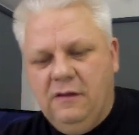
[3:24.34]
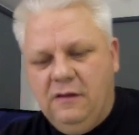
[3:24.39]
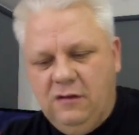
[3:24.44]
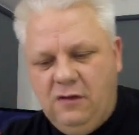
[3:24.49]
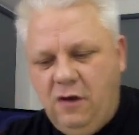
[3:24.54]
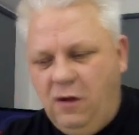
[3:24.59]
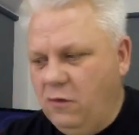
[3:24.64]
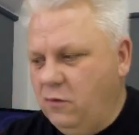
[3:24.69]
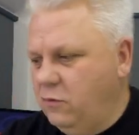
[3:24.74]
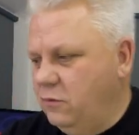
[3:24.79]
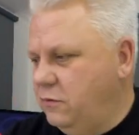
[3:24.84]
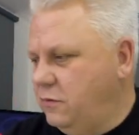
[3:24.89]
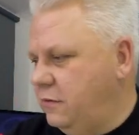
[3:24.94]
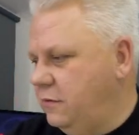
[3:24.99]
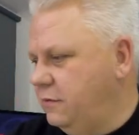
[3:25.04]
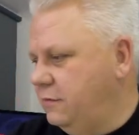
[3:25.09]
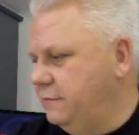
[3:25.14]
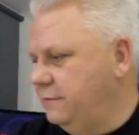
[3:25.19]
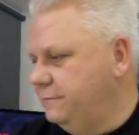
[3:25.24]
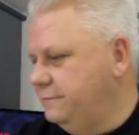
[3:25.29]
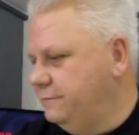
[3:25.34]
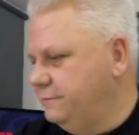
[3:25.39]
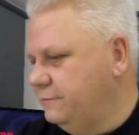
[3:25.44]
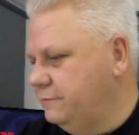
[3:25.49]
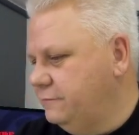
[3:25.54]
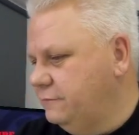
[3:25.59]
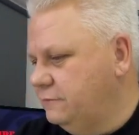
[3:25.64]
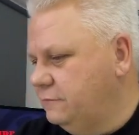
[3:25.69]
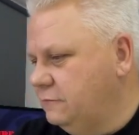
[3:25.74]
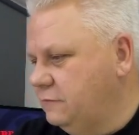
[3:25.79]
cold.
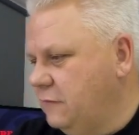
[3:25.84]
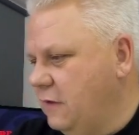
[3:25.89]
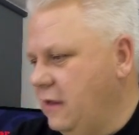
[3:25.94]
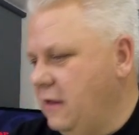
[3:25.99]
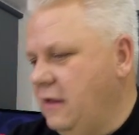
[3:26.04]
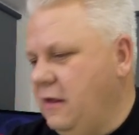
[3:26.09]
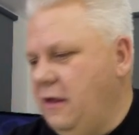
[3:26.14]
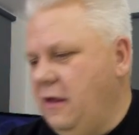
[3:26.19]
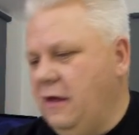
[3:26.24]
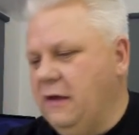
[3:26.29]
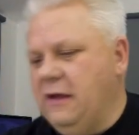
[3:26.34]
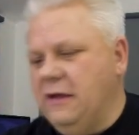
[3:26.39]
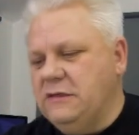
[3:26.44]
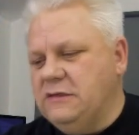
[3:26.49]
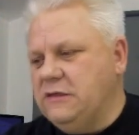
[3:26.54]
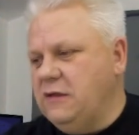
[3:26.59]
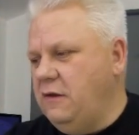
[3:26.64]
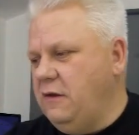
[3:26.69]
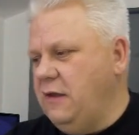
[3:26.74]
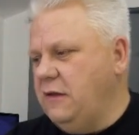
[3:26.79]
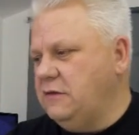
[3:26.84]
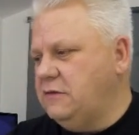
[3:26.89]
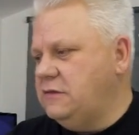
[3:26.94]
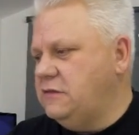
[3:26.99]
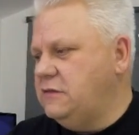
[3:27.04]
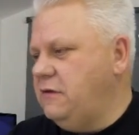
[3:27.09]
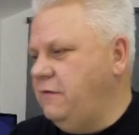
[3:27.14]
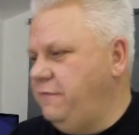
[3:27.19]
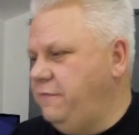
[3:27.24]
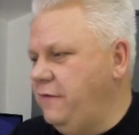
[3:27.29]
Okay, so
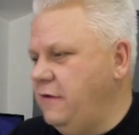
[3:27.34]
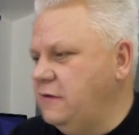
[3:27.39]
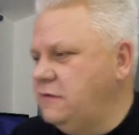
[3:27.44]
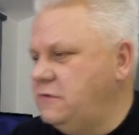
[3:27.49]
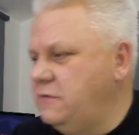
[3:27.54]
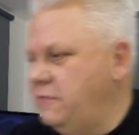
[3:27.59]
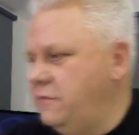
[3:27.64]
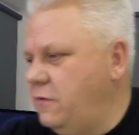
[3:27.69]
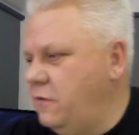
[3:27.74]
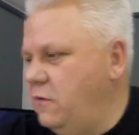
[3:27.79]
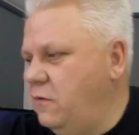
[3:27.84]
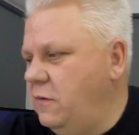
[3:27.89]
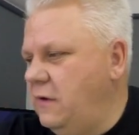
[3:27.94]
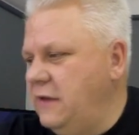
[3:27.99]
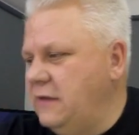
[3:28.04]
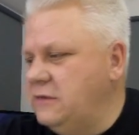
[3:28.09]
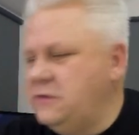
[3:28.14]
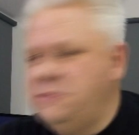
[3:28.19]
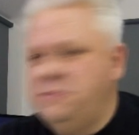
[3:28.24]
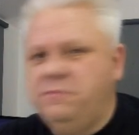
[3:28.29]
let's put